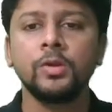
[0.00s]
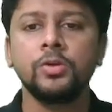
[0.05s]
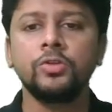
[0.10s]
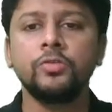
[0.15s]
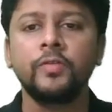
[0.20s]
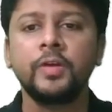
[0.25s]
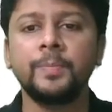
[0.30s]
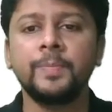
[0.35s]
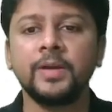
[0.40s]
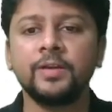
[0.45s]
you
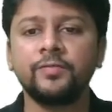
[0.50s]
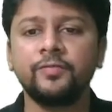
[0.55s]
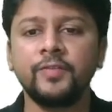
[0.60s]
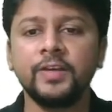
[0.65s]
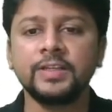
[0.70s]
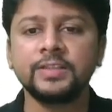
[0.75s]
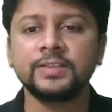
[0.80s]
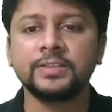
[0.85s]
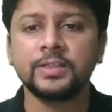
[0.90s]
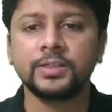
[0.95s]
will pay a
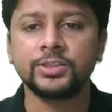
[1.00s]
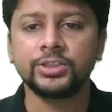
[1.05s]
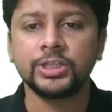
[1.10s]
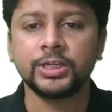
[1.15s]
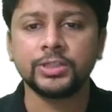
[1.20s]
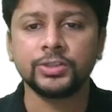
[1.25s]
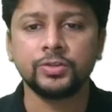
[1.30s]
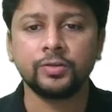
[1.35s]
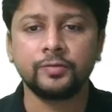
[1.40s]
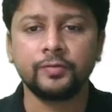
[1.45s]
fixed
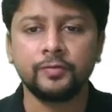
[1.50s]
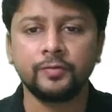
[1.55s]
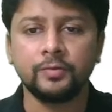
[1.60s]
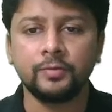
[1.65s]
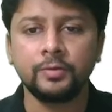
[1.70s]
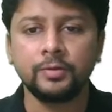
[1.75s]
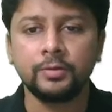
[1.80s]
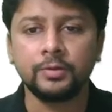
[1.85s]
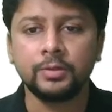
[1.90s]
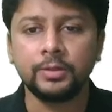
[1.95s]
surcharge of
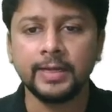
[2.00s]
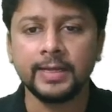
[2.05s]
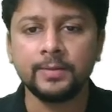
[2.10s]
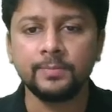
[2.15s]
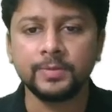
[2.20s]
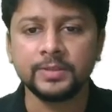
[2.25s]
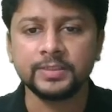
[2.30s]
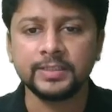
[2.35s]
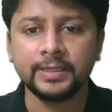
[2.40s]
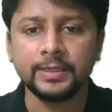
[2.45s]

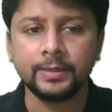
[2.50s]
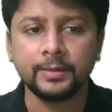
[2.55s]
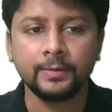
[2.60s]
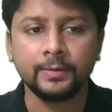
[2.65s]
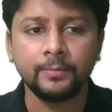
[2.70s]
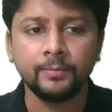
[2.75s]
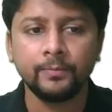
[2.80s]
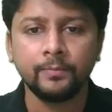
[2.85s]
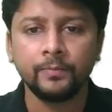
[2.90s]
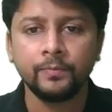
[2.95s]
10%
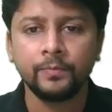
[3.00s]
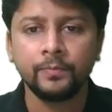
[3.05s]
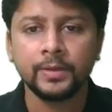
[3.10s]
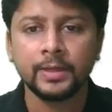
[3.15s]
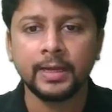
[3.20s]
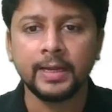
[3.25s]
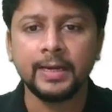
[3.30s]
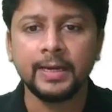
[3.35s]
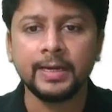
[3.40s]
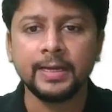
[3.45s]

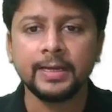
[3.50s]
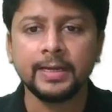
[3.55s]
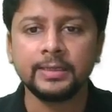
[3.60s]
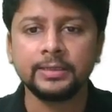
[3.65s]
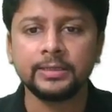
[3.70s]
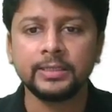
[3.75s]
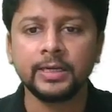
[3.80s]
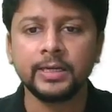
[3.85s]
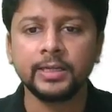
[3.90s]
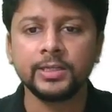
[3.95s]
and
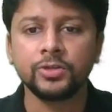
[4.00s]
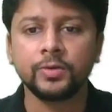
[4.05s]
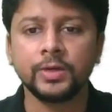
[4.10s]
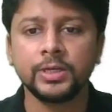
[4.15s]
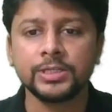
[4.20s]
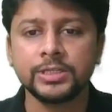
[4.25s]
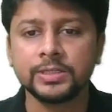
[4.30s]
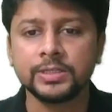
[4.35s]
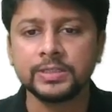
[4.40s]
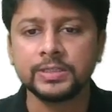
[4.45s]
health and
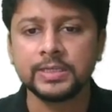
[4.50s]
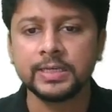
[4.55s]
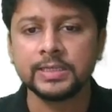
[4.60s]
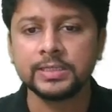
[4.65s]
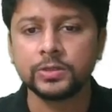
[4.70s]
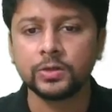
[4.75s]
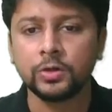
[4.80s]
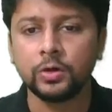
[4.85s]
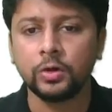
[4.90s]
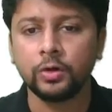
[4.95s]
education
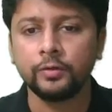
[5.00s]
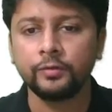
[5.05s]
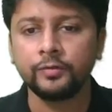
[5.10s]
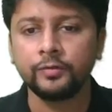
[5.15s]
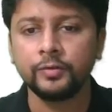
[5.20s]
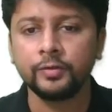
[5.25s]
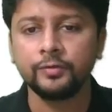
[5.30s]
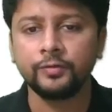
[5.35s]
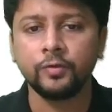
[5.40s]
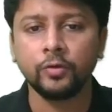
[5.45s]
cess of
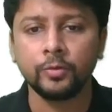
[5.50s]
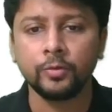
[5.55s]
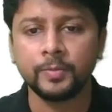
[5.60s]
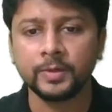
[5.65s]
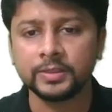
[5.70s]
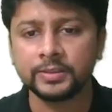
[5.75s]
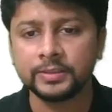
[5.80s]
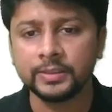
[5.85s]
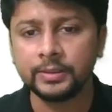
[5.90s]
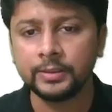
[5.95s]

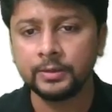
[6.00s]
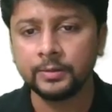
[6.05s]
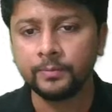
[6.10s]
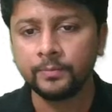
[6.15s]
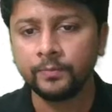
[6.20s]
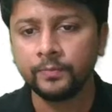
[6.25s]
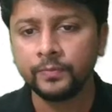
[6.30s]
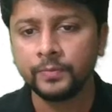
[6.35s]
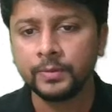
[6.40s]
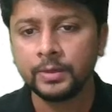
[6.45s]
4%.
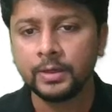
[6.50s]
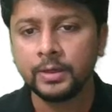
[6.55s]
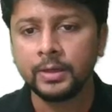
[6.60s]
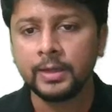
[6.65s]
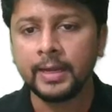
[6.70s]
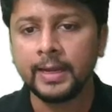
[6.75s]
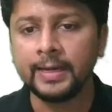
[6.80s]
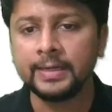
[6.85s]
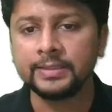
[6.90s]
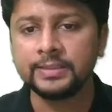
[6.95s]

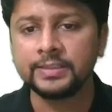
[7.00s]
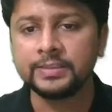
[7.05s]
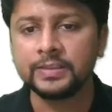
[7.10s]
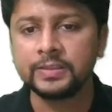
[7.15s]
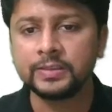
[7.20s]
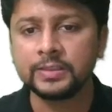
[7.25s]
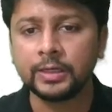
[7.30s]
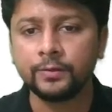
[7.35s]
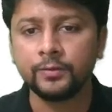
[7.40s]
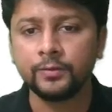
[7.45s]
And this
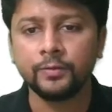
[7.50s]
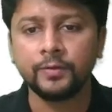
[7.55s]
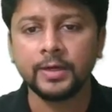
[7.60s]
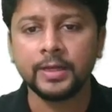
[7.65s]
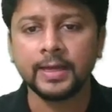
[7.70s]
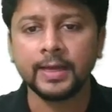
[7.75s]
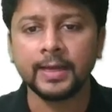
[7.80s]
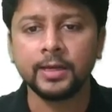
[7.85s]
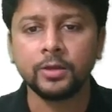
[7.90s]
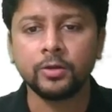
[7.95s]
is how you will
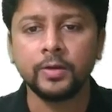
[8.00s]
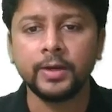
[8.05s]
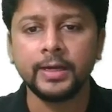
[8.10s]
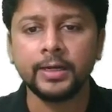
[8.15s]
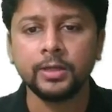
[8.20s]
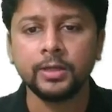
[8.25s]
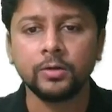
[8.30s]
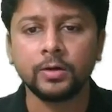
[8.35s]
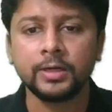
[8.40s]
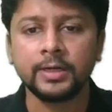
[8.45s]

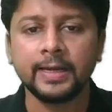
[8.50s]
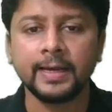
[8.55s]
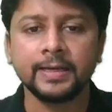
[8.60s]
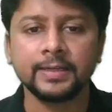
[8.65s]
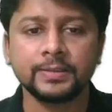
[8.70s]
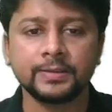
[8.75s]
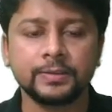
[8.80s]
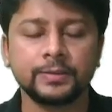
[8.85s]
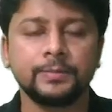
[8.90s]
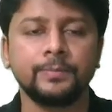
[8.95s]
calculate your
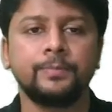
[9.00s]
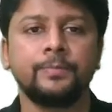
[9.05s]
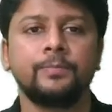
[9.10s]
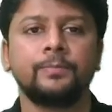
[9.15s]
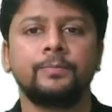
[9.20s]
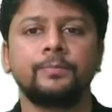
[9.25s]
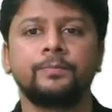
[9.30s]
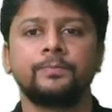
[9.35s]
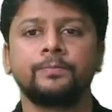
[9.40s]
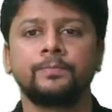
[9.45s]
tax.
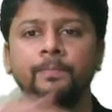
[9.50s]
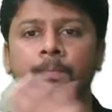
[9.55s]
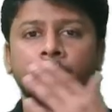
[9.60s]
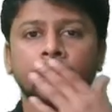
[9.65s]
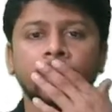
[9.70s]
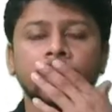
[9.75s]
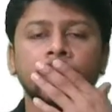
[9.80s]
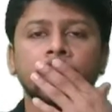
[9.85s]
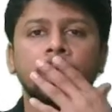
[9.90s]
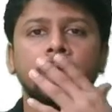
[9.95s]

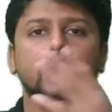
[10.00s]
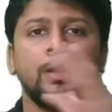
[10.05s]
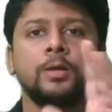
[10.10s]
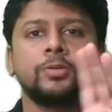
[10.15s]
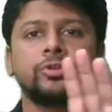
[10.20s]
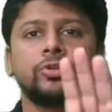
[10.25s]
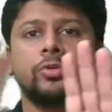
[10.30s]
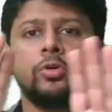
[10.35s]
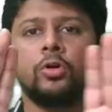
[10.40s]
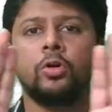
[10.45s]

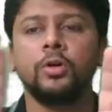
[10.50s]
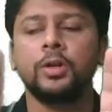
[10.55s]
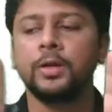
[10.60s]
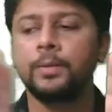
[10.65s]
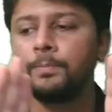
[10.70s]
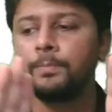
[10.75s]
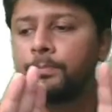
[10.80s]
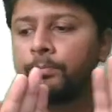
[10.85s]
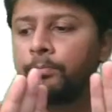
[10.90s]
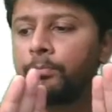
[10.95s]
So, on
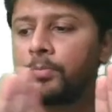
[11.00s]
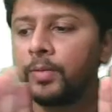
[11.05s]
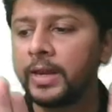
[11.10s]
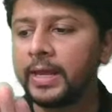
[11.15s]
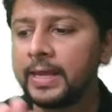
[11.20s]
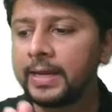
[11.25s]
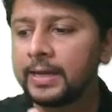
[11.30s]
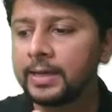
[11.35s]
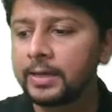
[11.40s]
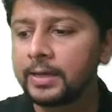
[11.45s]
a
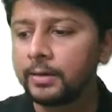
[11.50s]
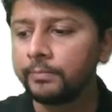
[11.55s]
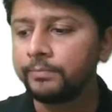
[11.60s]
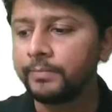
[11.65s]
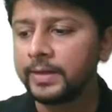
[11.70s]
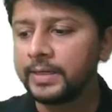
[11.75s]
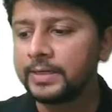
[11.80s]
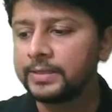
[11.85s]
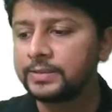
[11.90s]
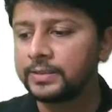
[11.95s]
plain
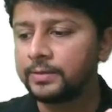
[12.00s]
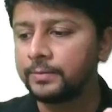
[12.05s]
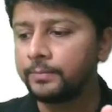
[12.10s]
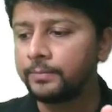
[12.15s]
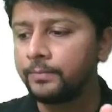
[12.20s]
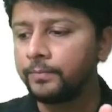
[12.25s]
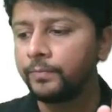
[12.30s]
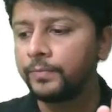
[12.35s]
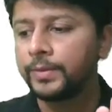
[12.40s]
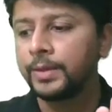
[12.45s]
comparison,
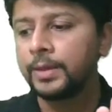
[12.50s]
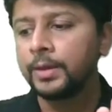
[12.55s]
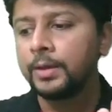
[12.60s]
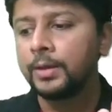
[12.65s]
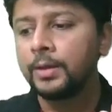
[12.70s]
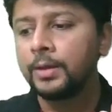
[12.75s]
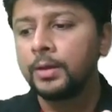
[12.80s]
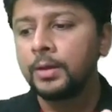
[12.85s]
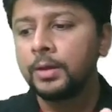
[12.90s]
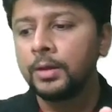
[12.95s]

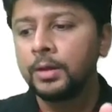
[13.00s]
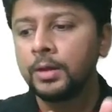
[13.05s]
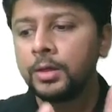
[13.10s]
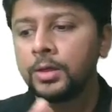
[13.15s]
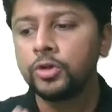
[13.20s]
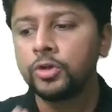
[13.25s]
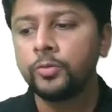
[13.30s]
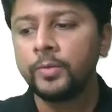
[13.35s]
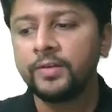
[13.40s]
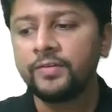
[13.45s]

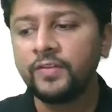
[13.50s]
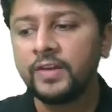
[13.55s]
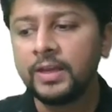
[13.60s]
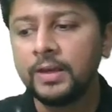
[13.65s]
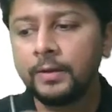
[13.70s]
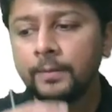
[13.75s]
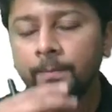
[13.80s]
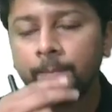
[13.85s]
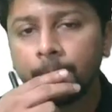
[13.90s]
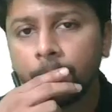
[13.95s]
you may
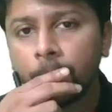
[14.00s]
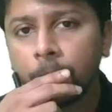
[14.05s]
feel